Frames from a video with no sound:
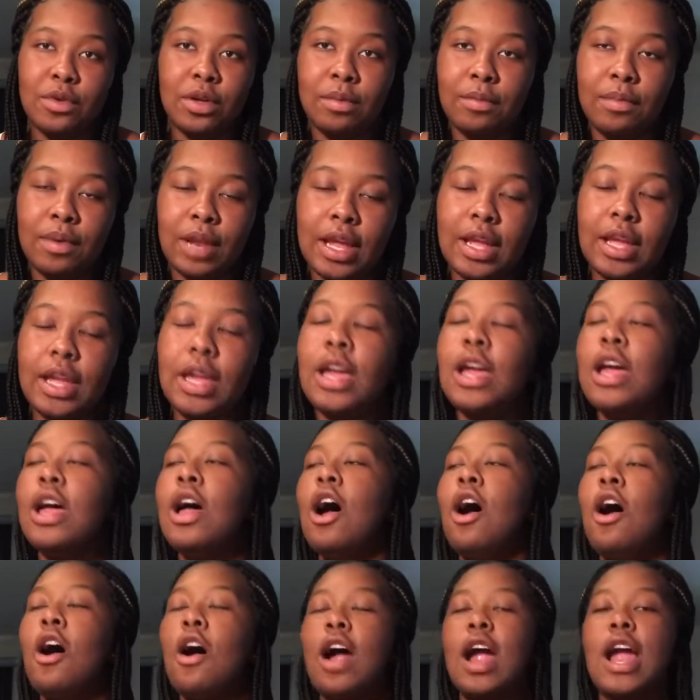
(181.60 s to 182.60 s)
plain blank.
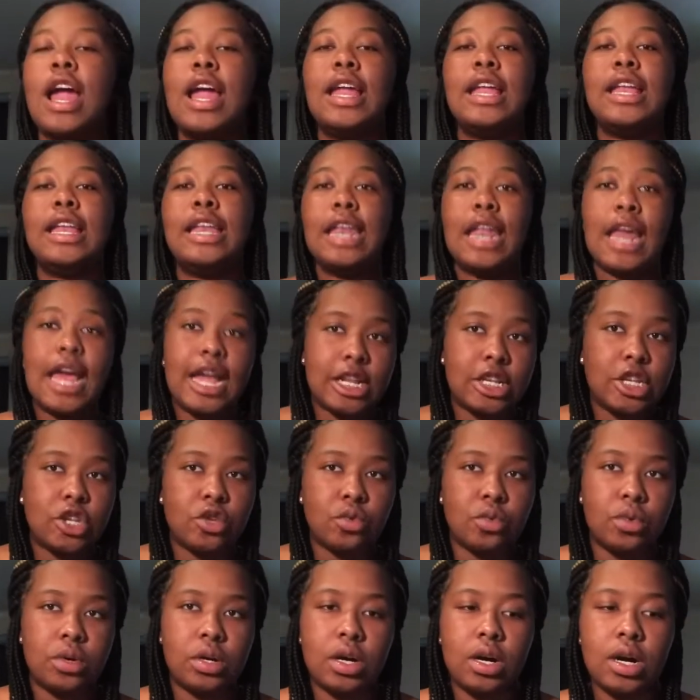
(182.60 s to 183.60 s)
All right, next
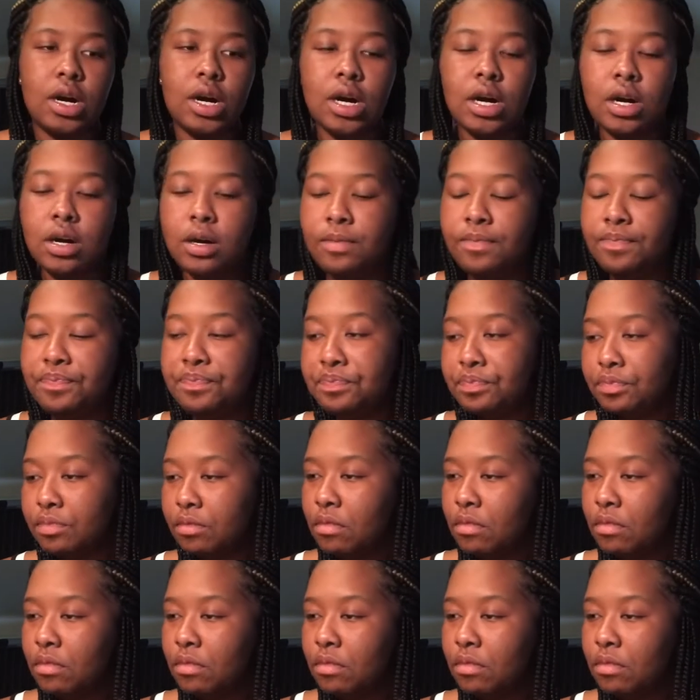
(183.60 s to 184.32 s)
one.